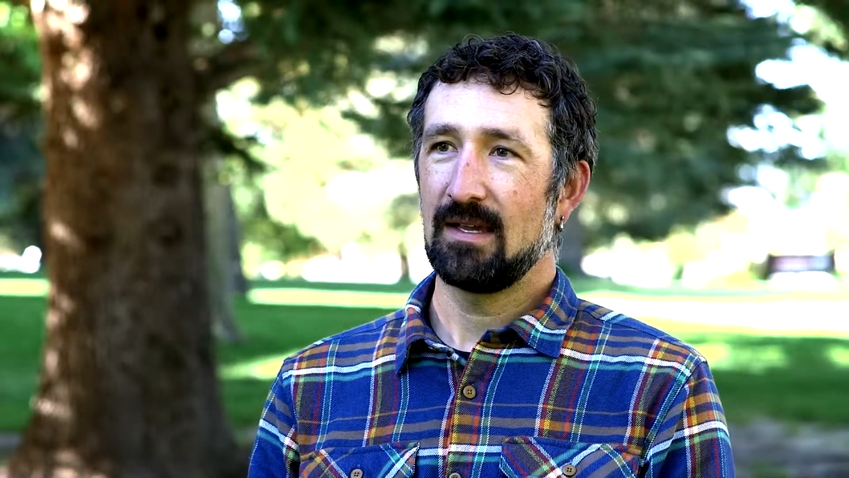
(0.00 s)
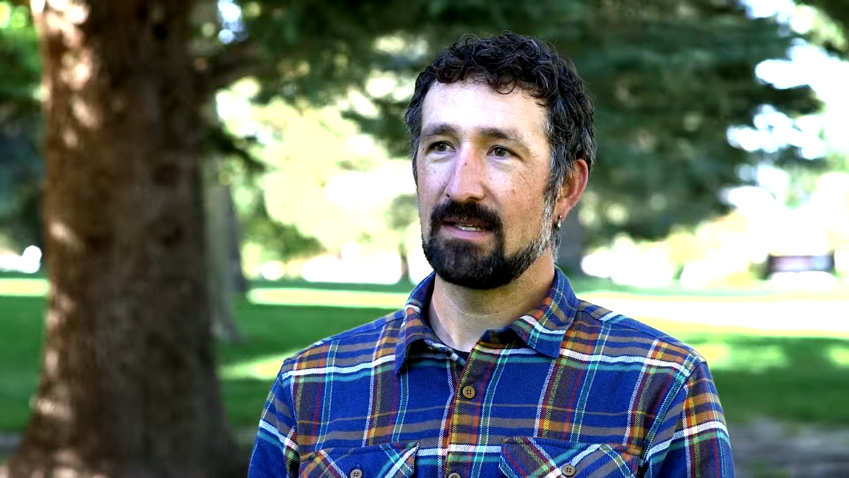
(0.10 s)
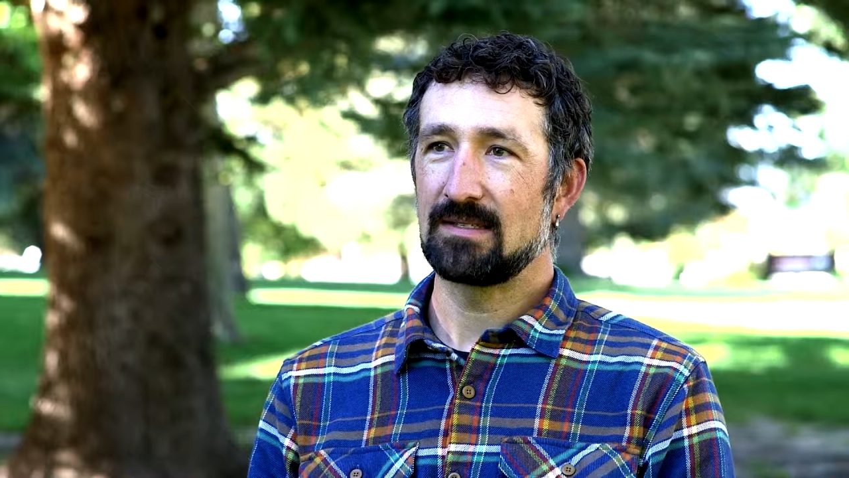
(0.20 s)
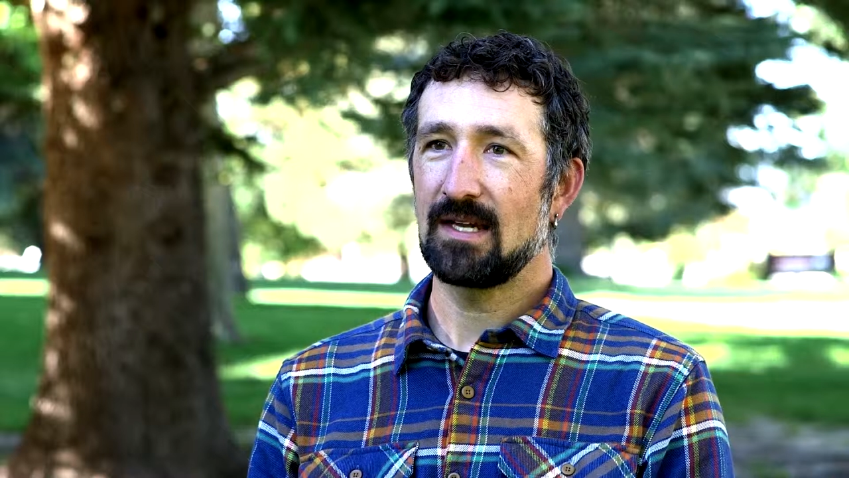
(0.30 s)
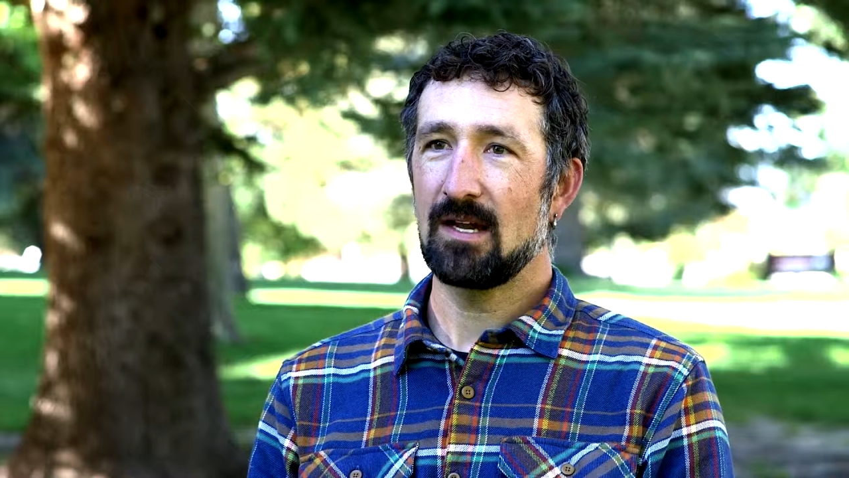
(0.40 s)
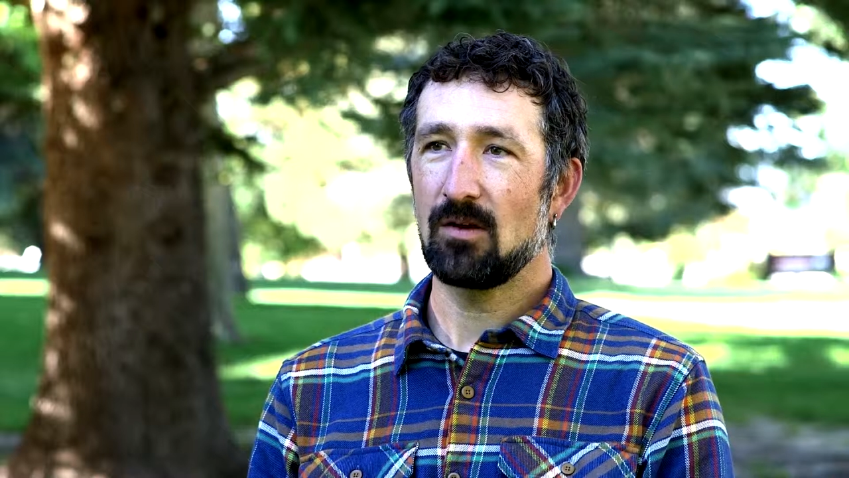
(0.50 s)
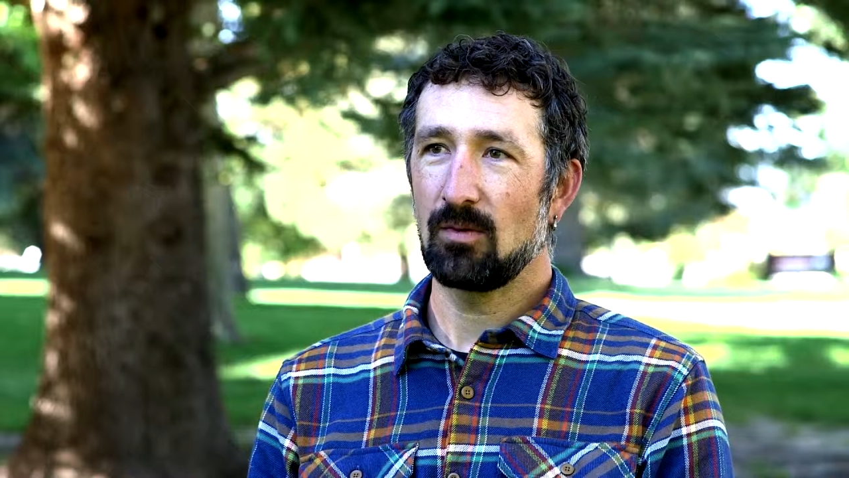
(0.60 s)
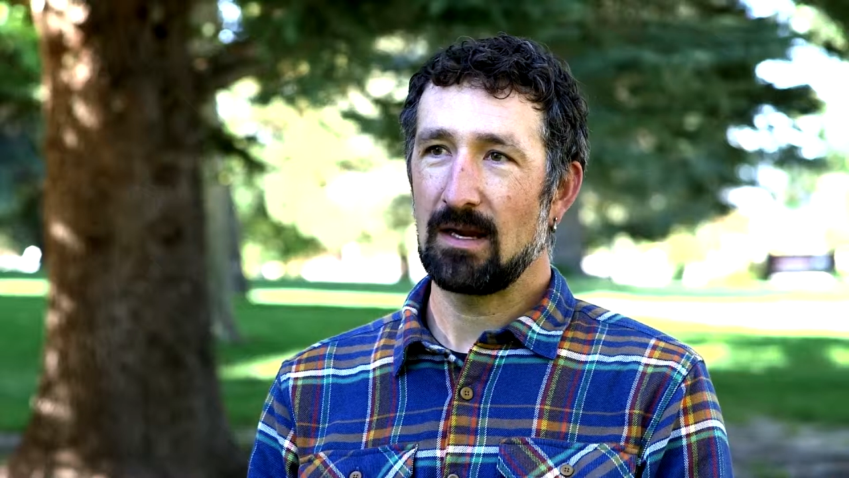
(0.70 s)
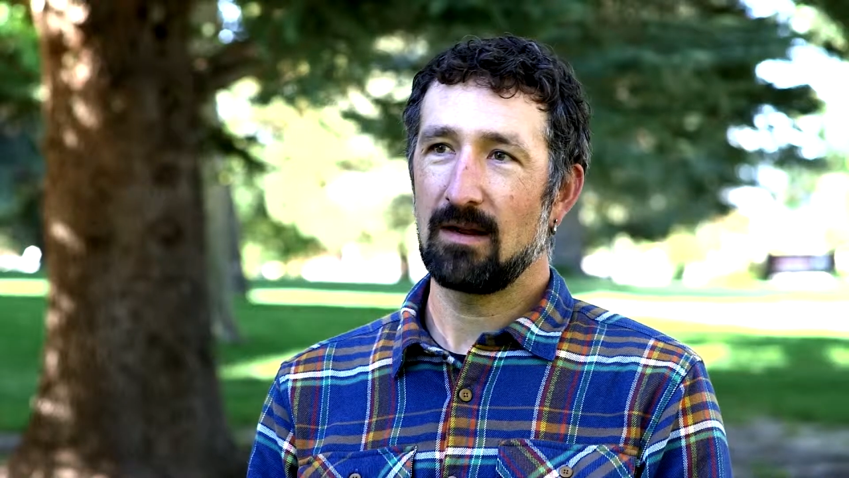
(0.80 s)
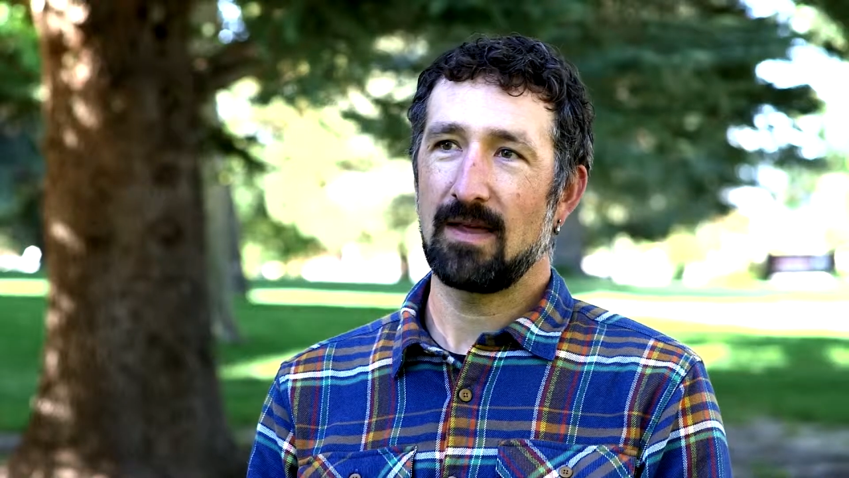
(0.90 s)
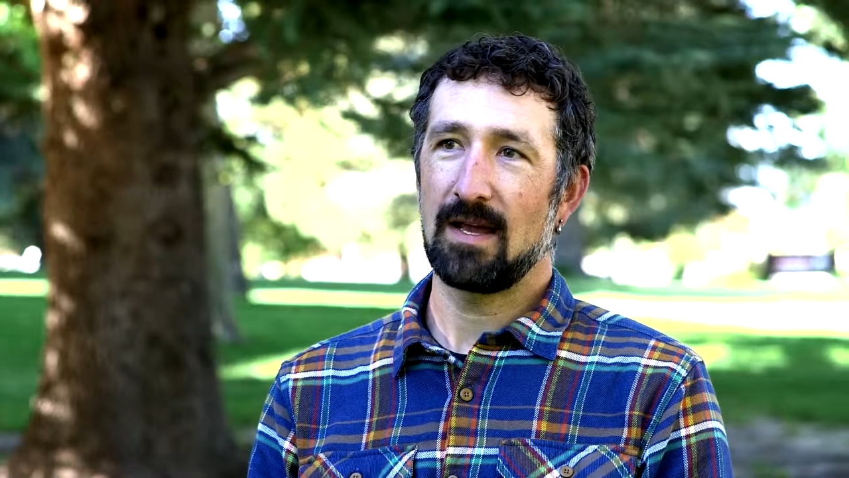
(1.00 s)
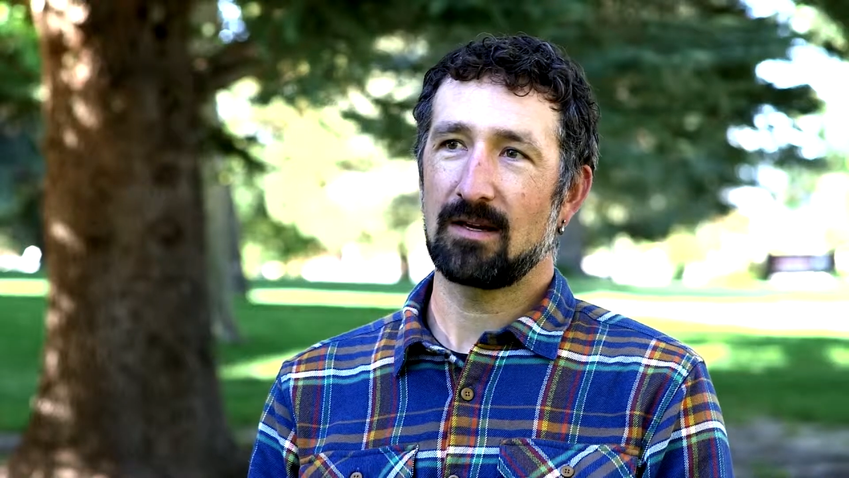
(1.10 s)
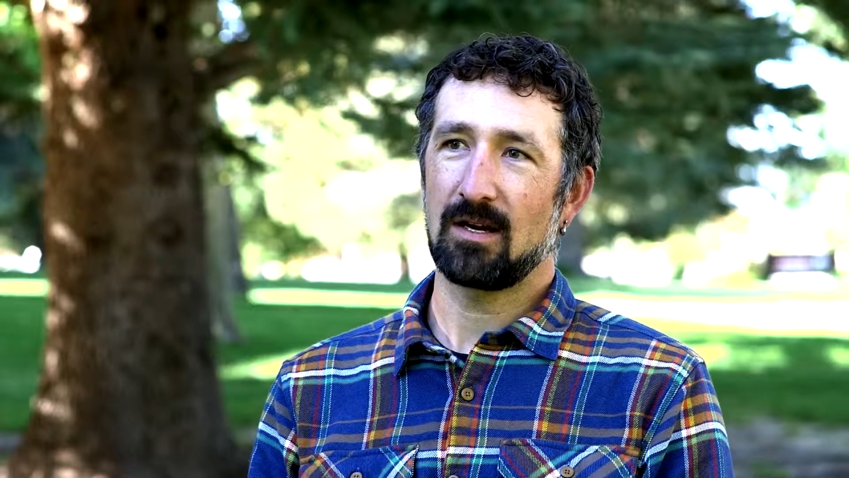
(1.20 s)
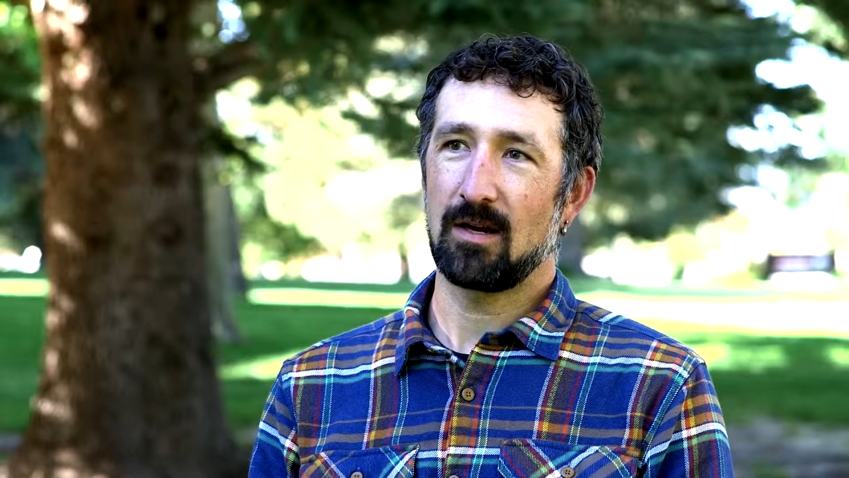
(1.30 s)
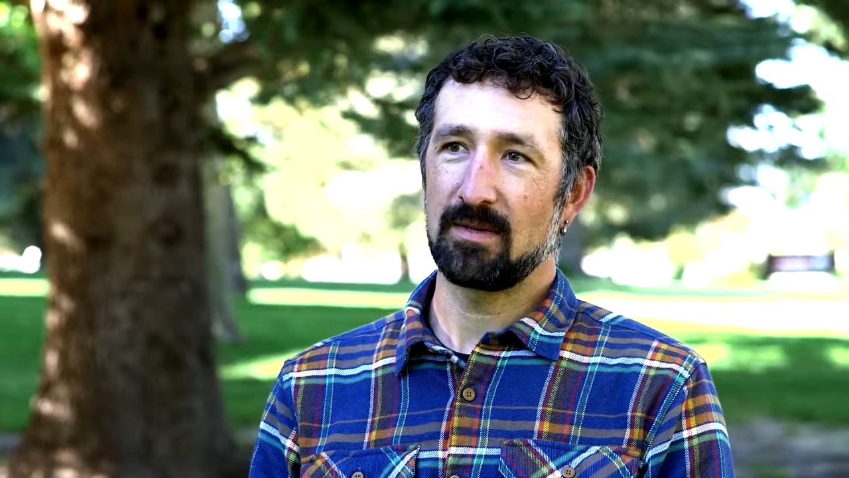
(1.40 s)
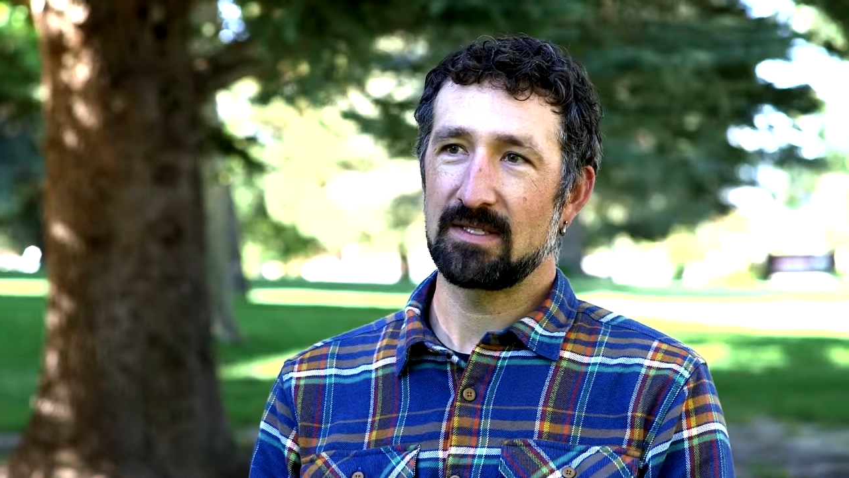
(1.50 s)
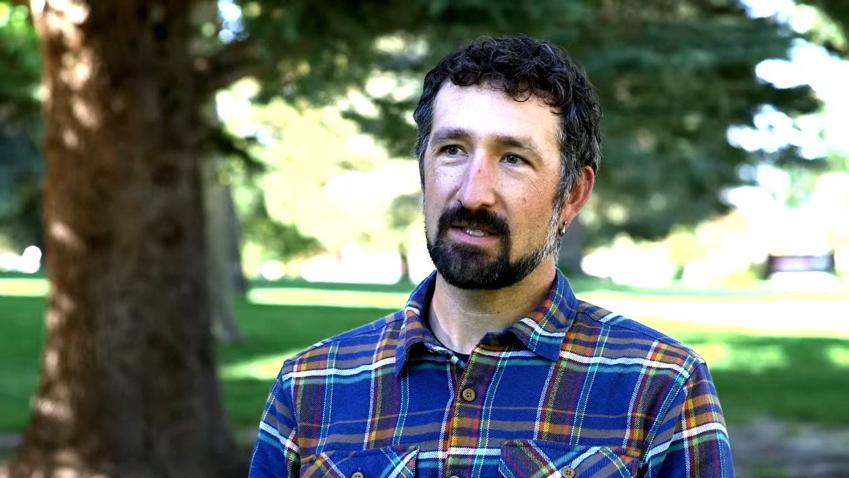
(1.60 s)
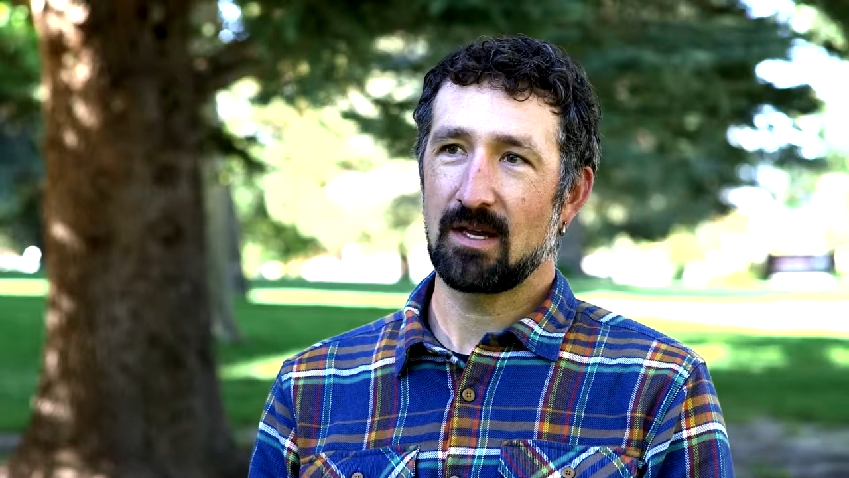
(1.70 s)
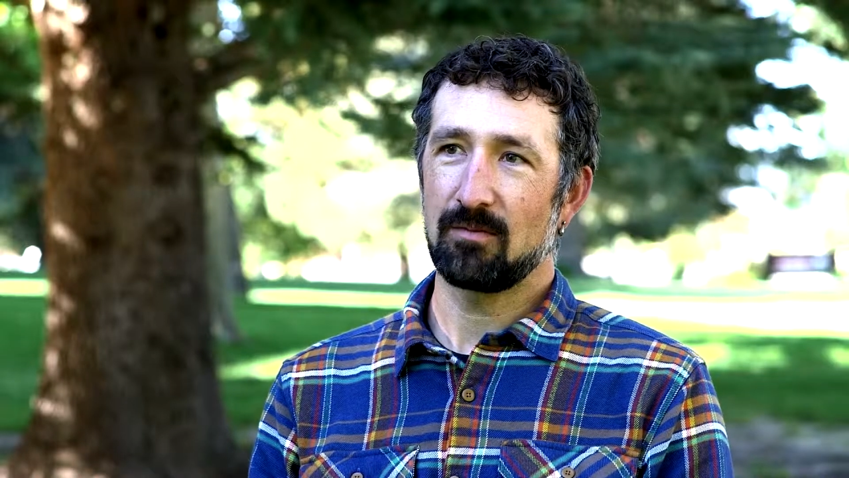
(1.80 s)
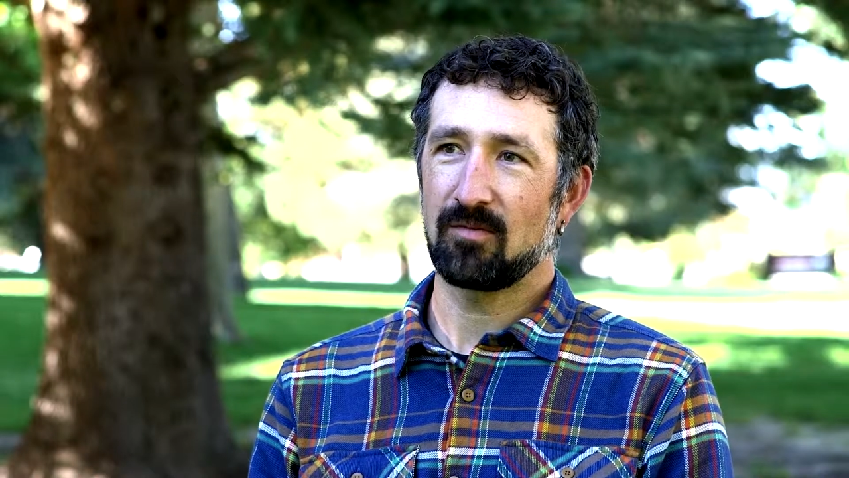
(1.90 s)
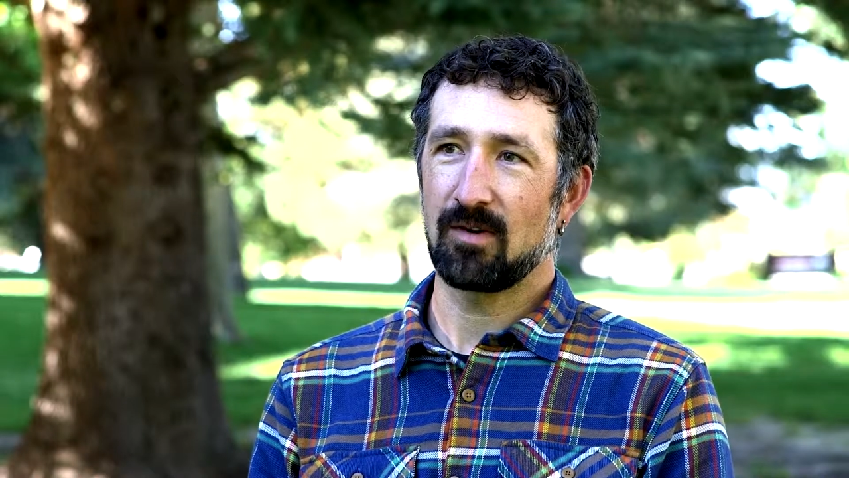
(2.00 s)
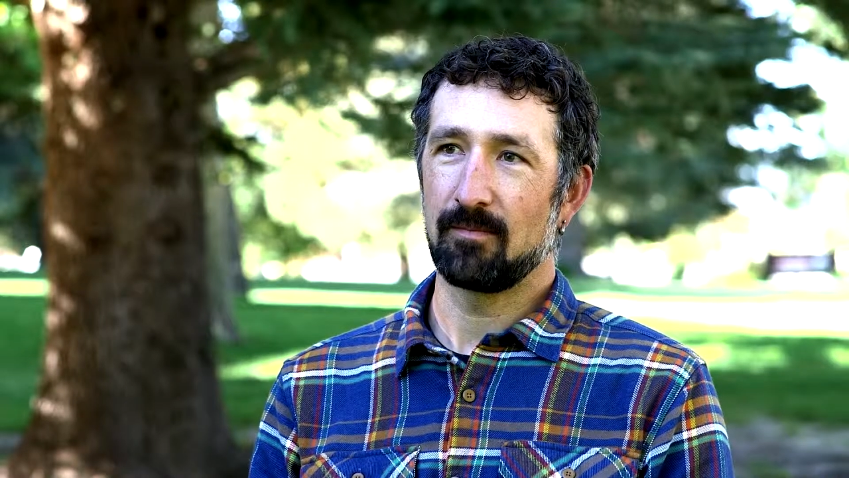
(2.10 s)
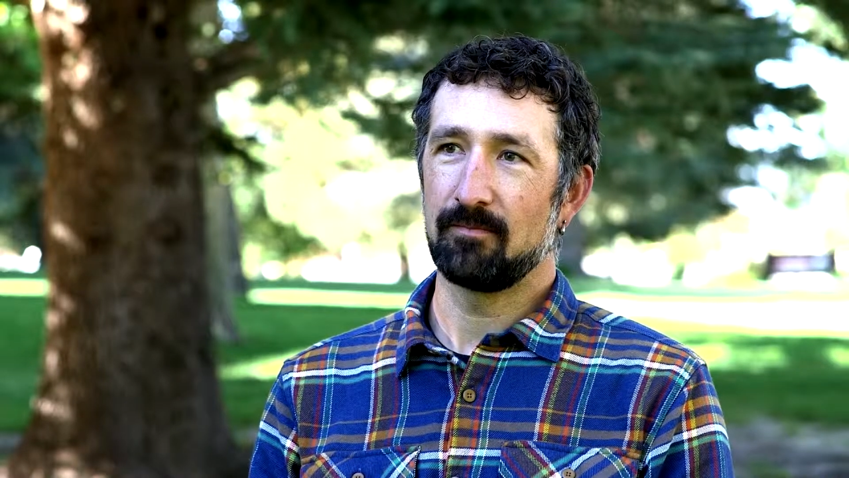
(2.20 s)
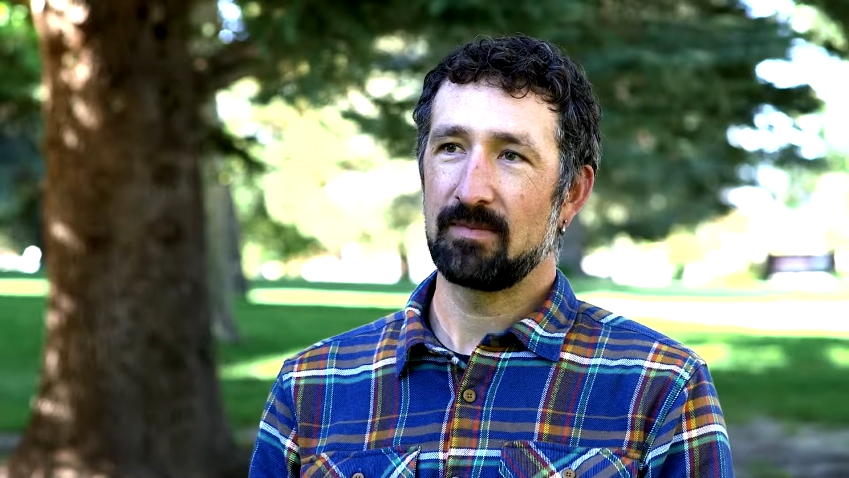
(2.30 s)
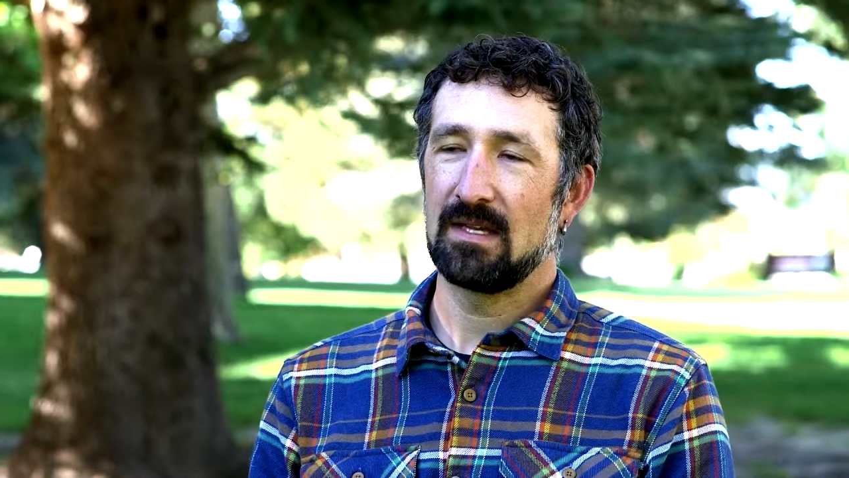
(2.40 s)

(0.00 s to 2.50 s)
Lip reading: and tell where that carbon has come from.